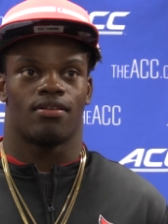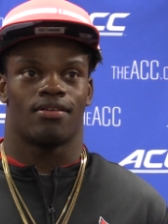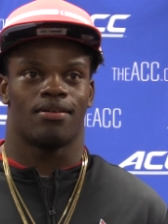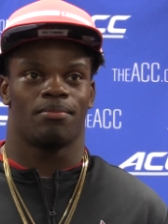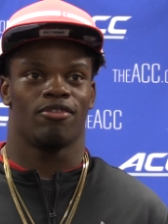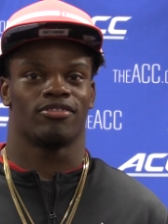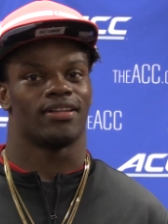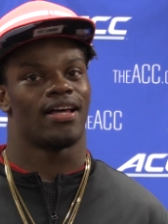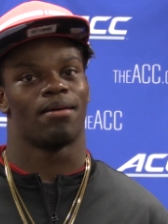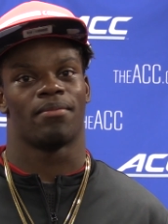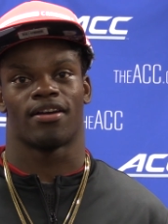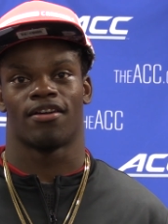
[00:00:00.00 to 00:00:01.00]
It was a
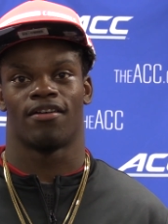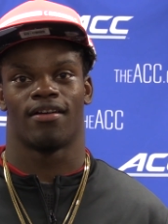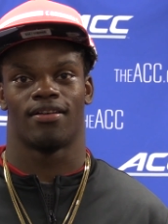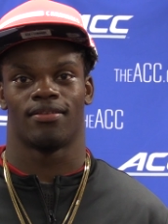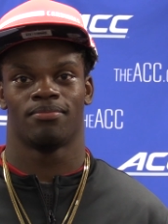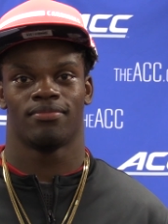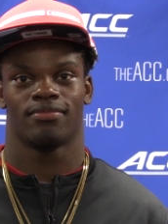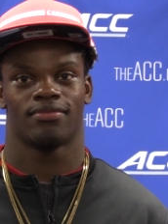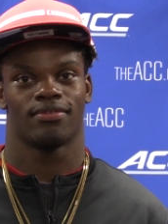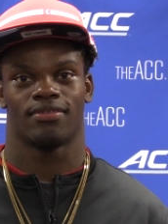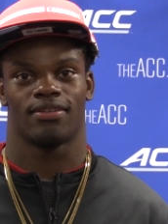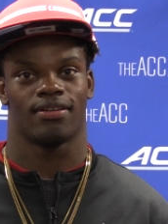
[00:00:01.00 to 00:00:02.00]
linebacker guarding him.
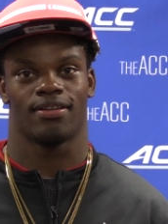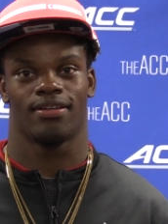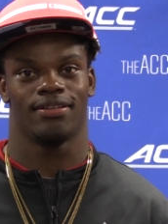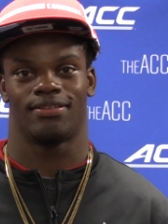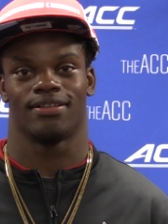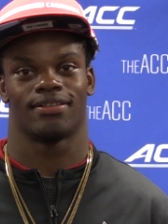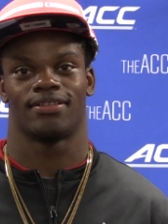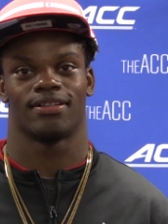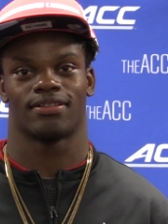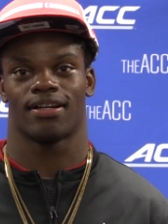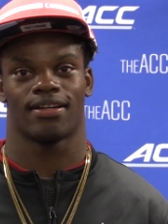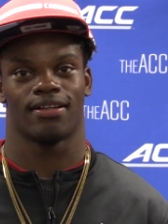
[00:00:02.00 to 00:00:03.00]
Oh. He's
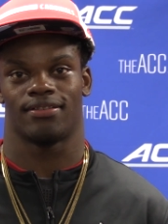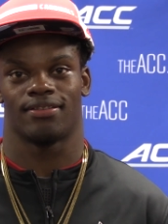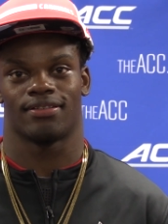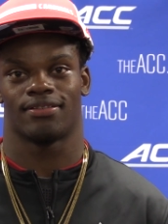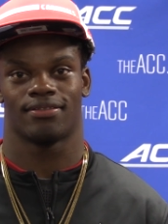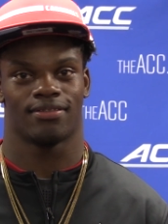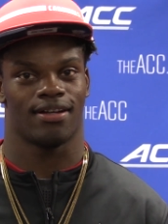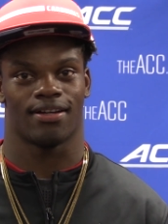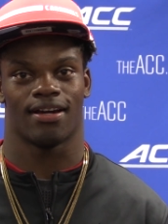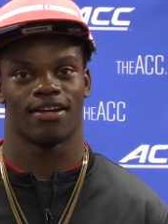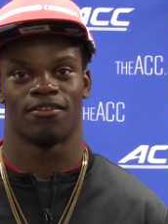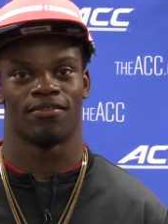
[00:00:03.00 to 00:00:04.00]
6'6". I
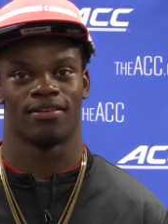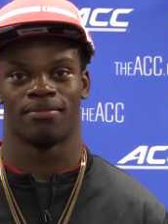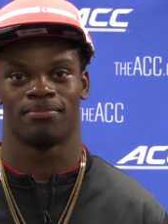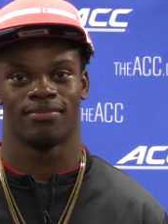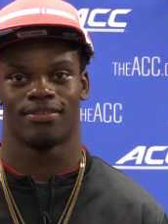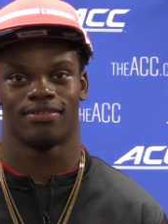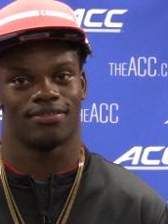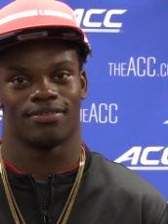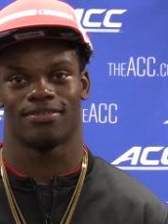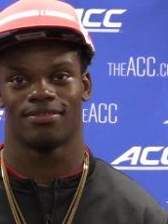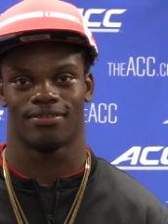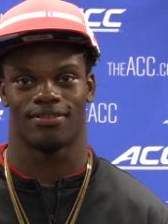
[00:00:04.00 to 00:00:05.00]
got to go him.
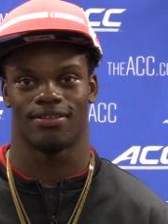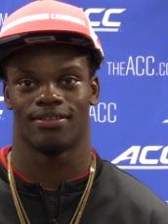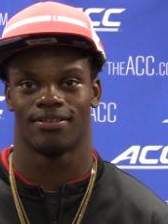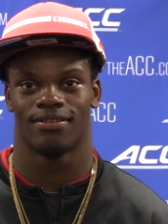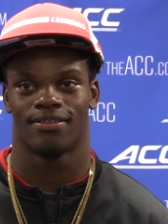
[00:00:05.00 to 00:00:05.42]
Yeah.